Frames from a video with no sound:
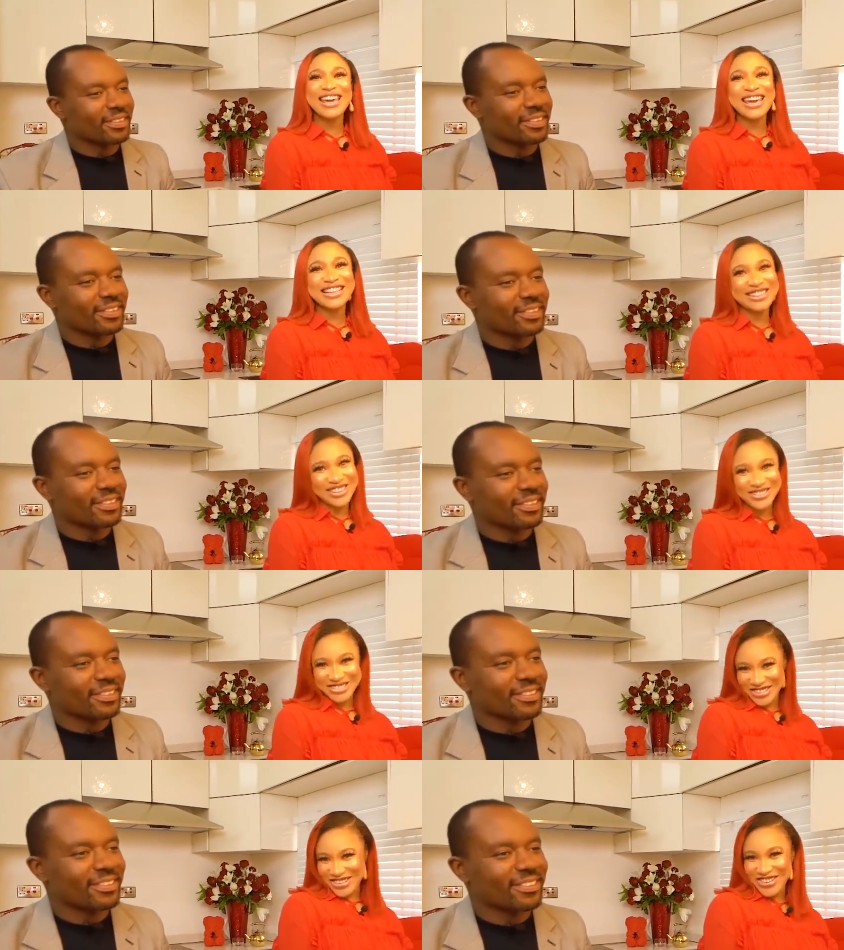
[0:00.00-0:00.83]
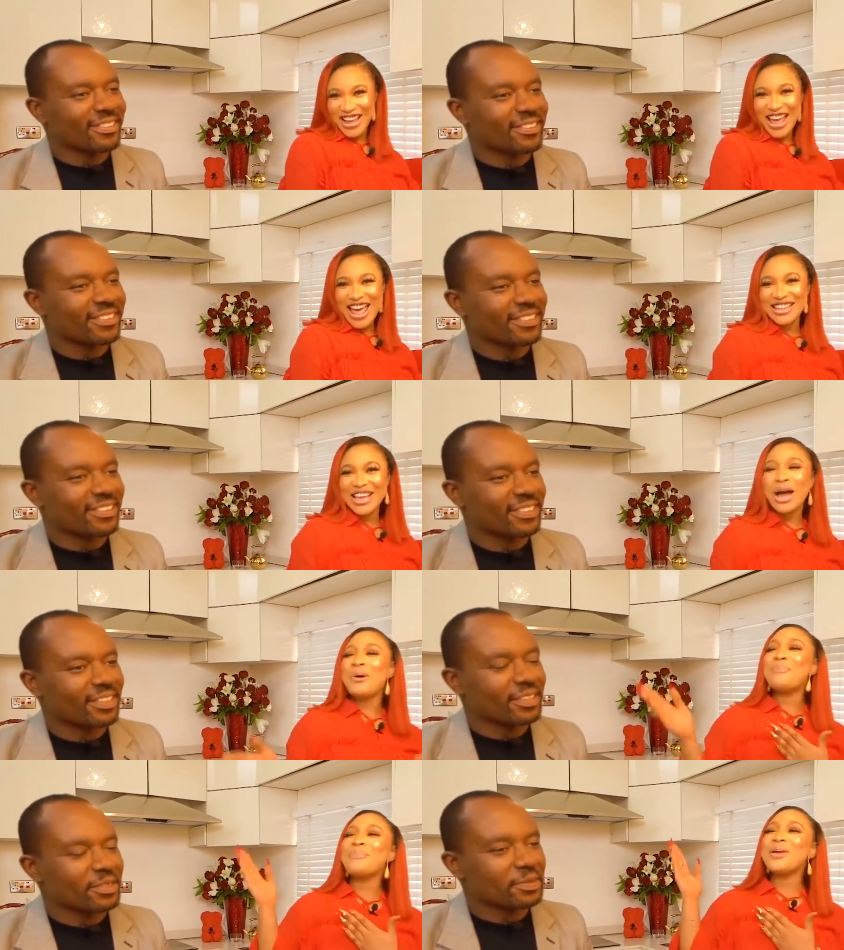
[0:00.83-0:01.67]
Speaker 1: King Tonto. And
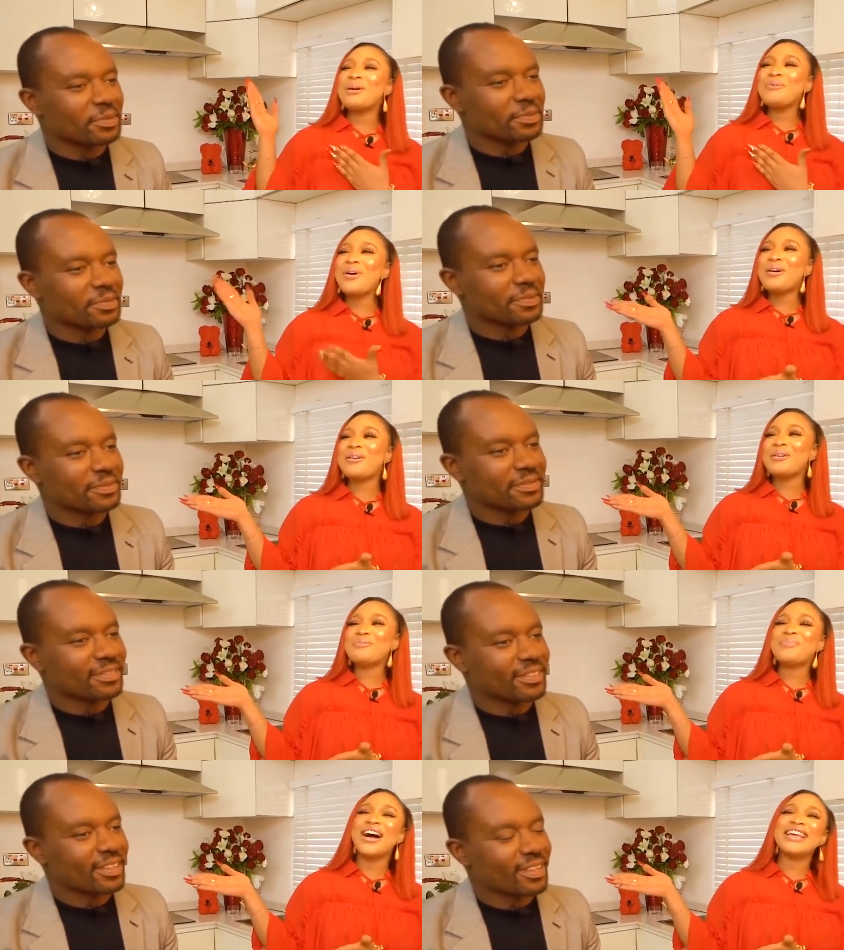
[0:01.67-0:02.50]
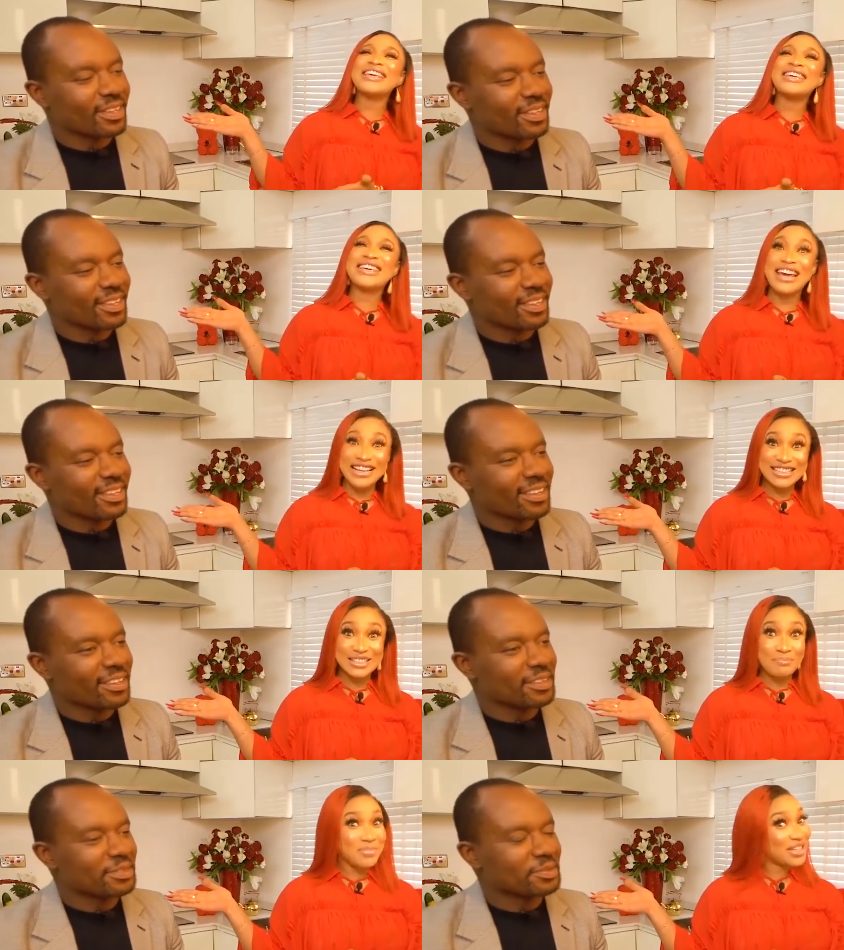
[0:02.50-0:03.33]
help me welcome my guest,
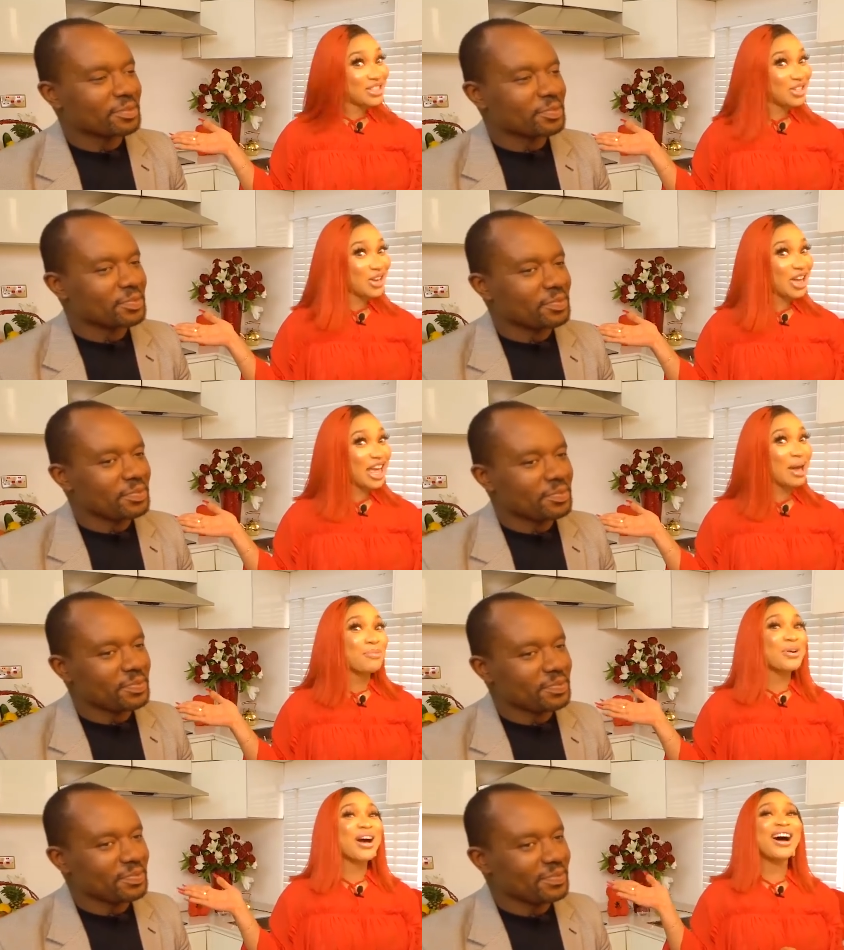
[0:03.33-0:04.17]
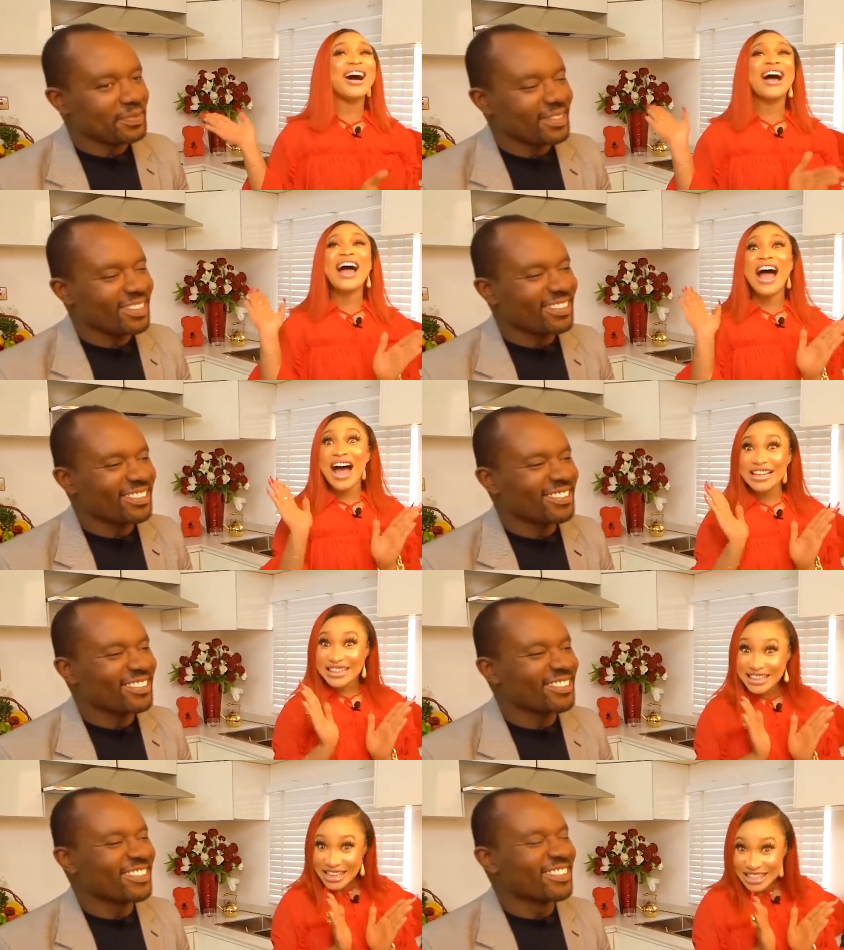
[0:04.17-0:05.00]
Mr. Ebuka
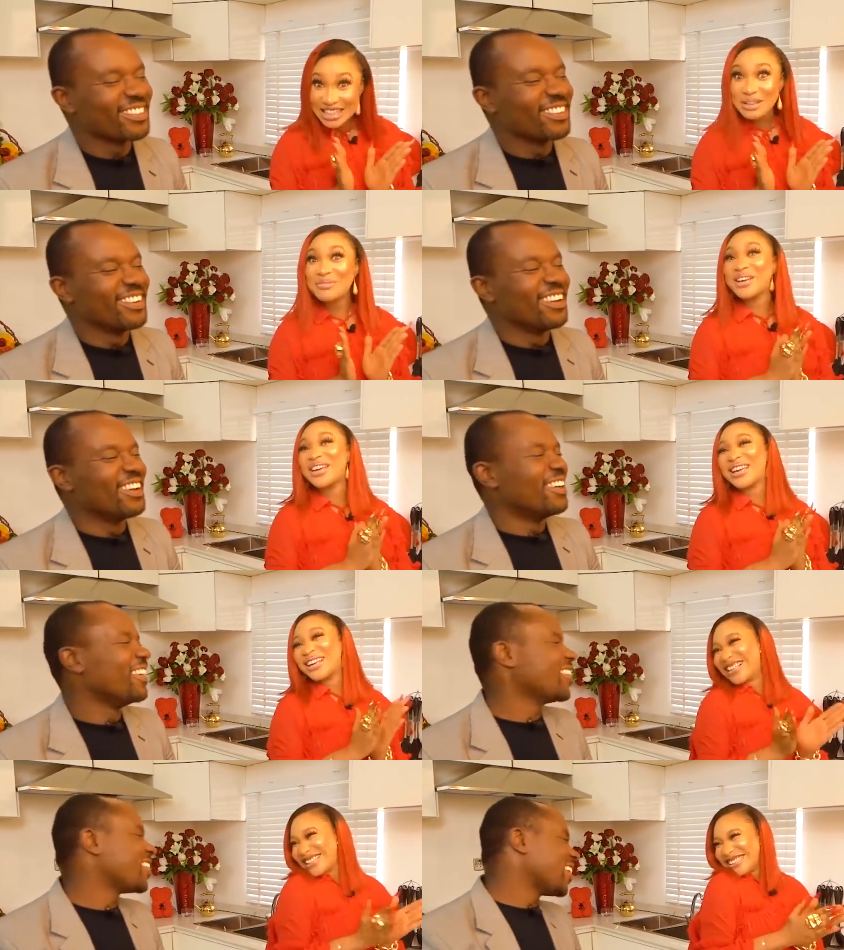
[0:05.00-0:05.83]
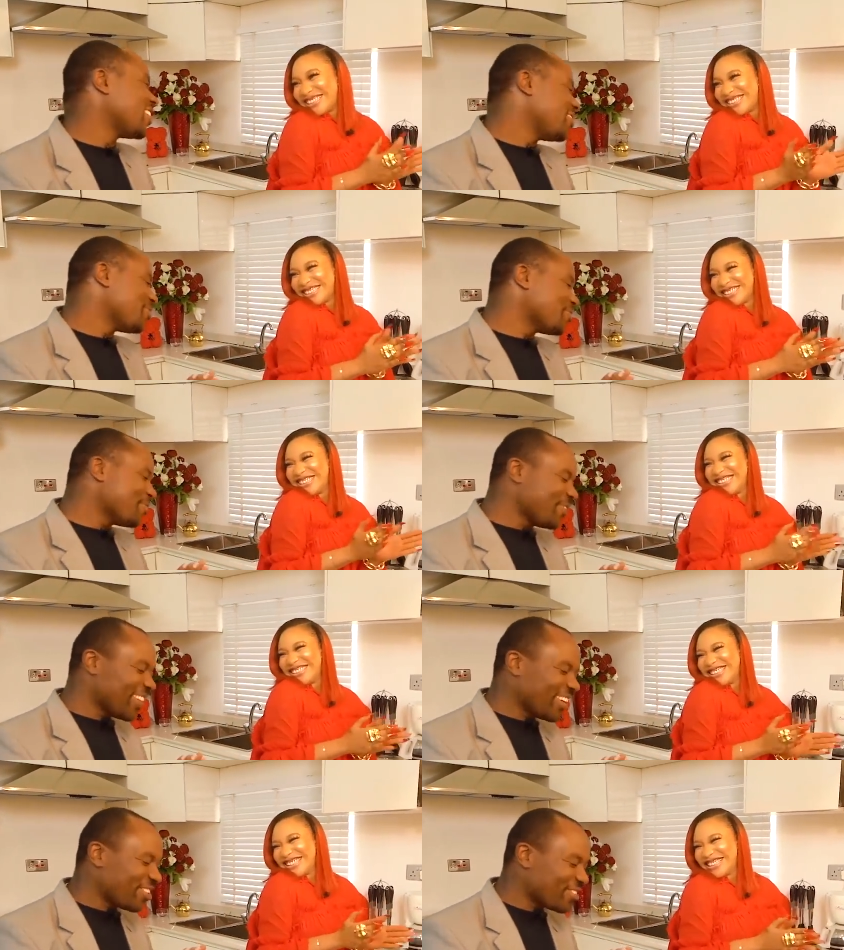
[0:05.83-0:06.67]
Anichebe.
Speaker 2: Thank you,
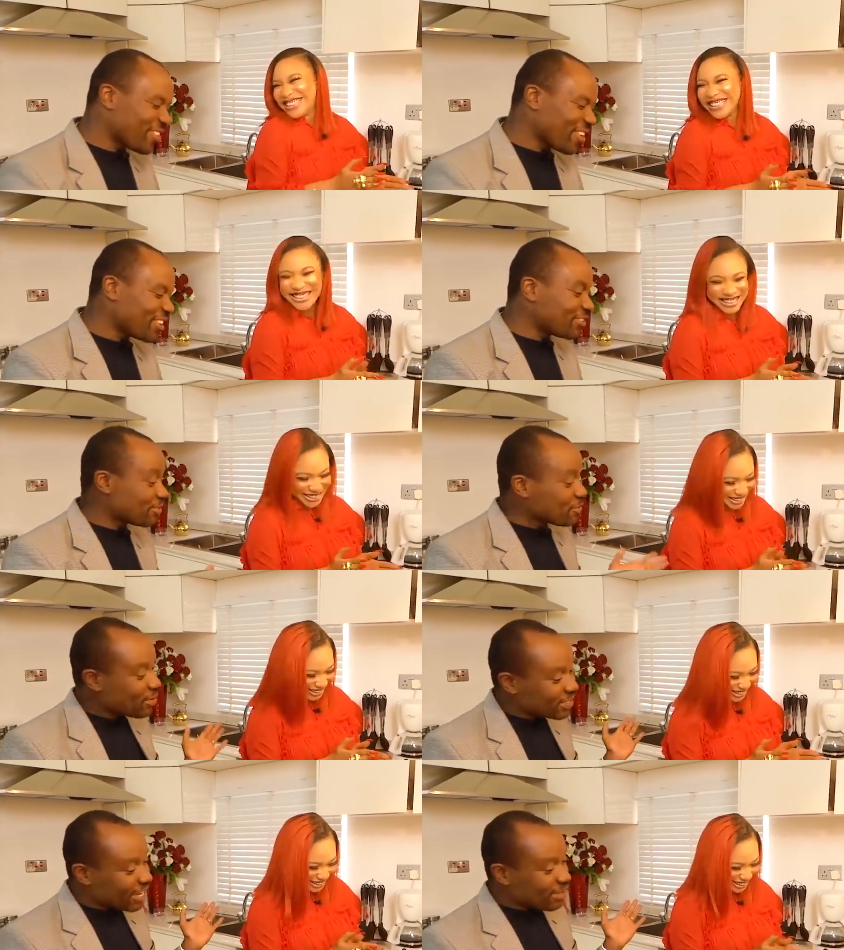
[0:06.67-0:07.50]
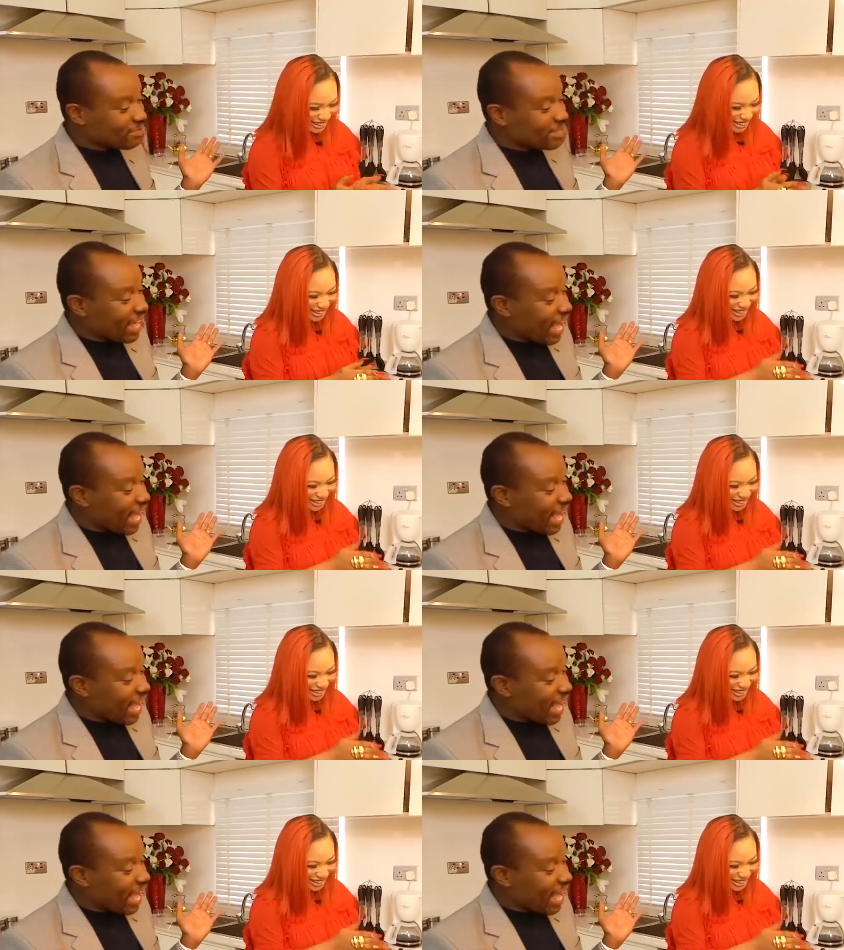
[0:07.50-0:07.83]
thank you, thank you so much. I'm